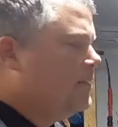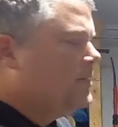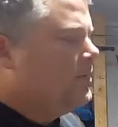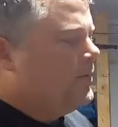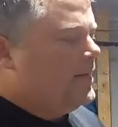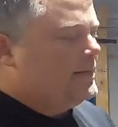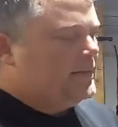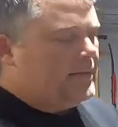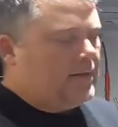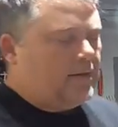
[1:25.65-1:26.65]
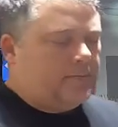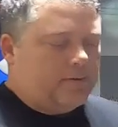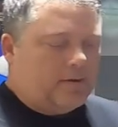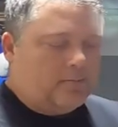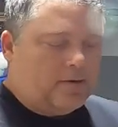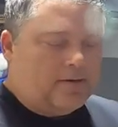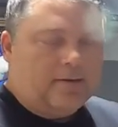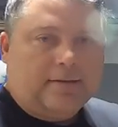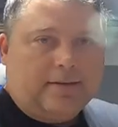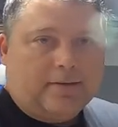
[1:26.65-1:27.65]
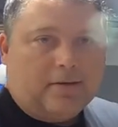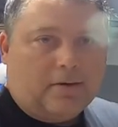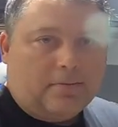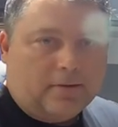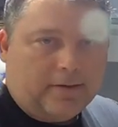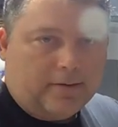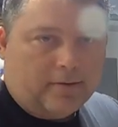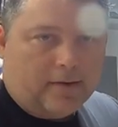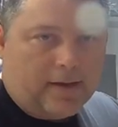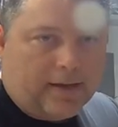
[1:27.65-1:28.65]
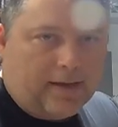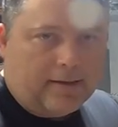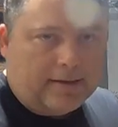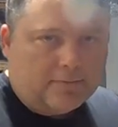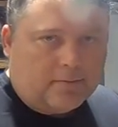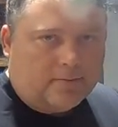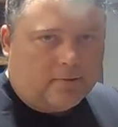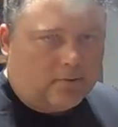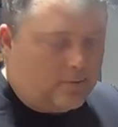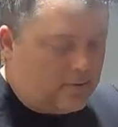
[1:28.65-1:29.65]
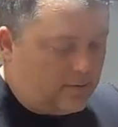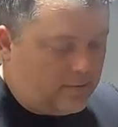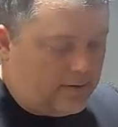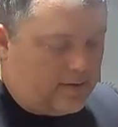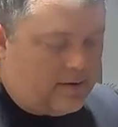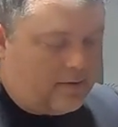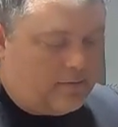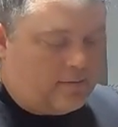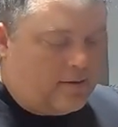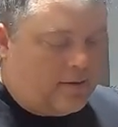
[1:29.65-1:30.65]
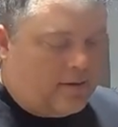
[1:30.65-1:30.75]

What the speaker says: anyway, that's the setup, and I'm running a GoPro Hero 8. That's what I'm recording on right now.